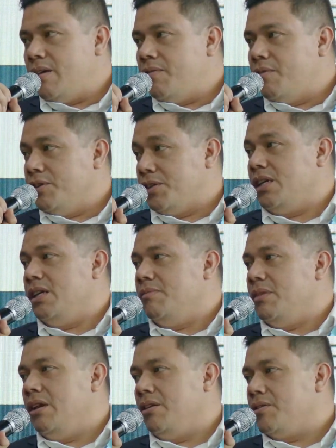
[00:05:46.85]
14
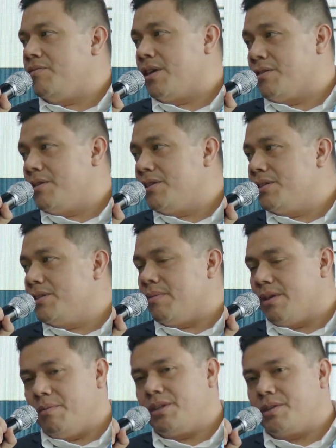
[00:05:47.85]
million records,
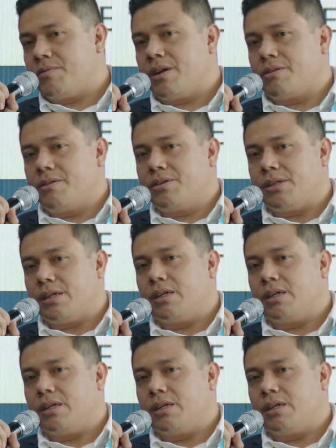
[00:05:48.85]
biometric records,